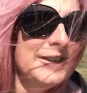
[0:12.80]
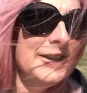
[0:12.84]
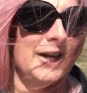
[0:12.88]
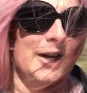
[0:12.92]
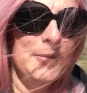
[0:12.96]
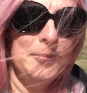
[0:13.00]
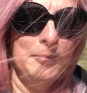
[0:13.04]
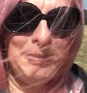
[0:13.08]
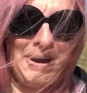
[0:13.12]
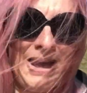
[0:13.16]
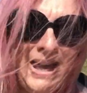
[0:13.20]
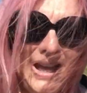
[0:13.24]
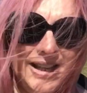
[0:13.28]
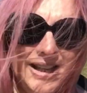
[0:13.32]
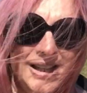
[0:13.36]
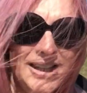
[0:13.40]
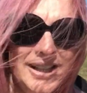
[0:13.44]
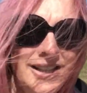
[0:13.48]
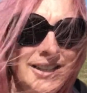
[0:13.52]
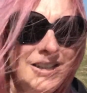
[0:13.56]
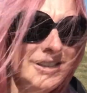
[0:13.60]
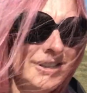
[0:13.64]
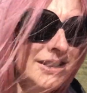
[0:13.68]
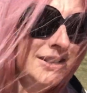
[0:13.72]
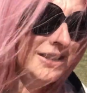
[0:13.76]
I'm back,
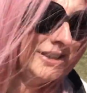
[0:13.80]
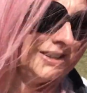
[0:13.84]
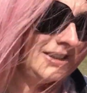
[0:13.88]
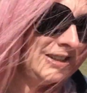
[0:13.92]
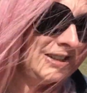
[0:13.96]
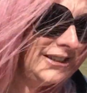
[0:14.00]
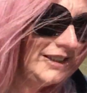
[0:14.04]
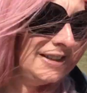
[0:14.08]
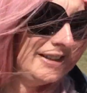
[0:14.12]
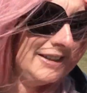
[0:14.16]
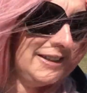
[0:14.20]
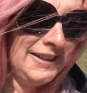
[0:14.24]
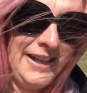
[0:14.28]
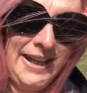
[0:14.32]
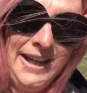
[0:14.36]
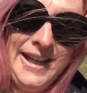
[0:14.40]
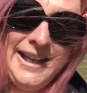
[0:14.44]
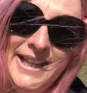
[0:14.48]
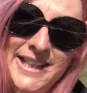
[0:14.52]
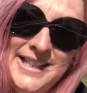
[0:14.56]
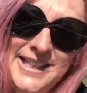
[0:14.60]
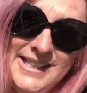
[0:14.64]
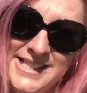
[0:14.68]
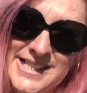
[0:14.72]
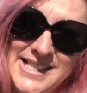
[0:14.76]

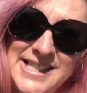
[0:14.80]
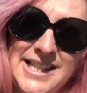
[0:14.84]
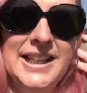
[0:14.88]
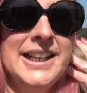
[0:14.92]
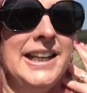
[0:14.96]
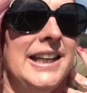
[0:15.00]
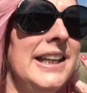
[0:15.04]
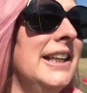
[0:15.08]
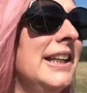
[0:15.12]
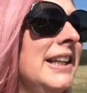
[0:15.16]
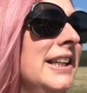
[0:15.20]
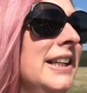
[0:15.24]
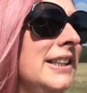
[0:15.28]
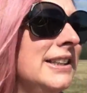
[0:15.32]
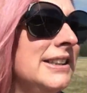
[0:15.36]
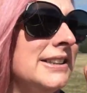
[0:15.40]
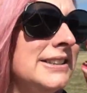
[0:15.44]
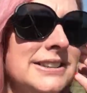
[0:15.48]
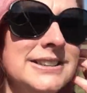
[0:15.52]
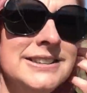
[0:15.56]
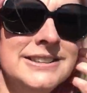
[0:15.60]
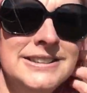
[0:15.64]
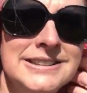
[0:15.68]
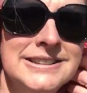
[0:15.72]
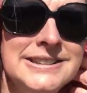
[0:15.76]
it's sunny,
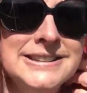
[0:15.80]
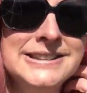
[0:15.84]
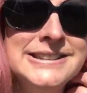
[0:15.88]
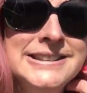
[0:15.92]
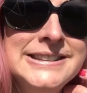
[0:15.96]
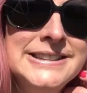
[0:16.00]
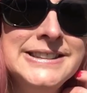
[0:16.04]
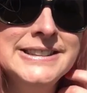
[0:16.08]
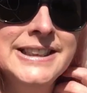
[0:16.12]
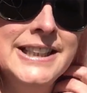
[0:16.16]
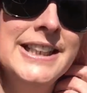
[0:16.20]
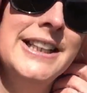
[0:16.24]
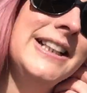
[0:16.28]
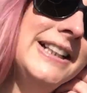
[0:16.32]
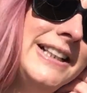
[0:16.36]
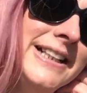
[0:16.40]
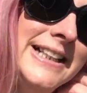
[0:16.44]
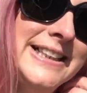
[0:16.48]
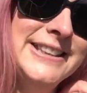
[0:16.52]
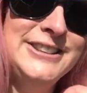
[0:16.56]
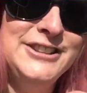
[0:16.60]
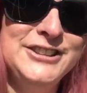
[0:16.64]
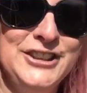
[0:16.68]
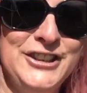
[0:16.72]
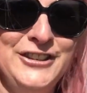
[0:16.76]

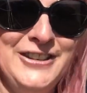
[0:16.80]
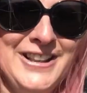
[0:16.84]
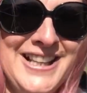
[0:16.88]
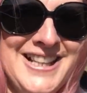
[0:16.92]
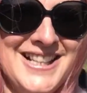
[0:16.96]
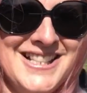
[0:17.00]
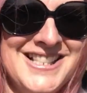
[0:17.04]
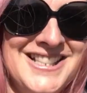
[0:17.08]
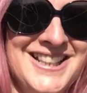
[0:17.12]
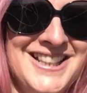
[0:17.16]
let's do this.